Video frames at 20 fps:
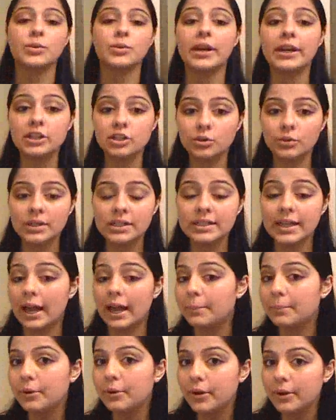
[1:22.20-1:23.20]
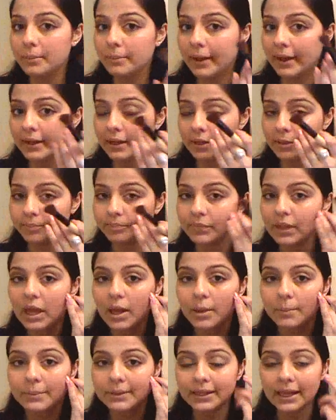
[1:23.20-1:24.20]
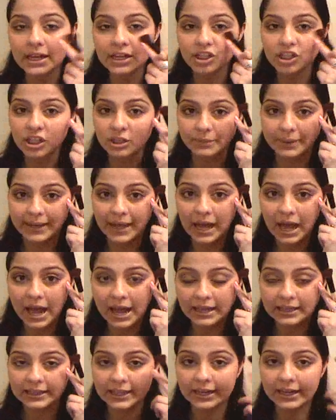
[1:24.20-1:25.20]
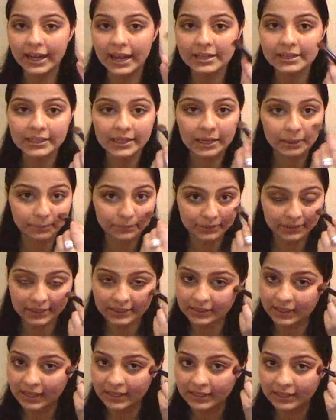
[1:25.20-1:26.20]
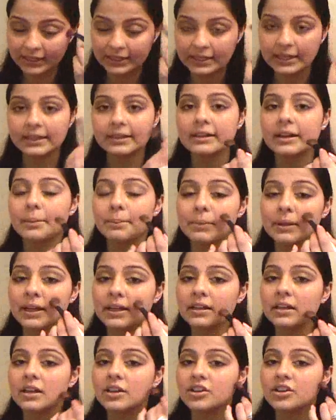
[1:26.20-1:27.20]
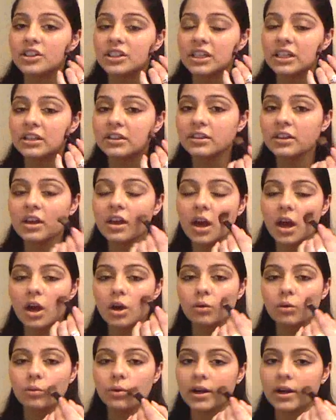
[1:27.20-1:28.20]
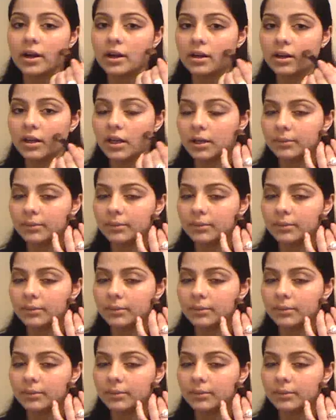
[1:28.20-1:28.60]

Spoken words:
so what I do is I put my blush and my highlight, and then I blend that in, and then I blend underneath where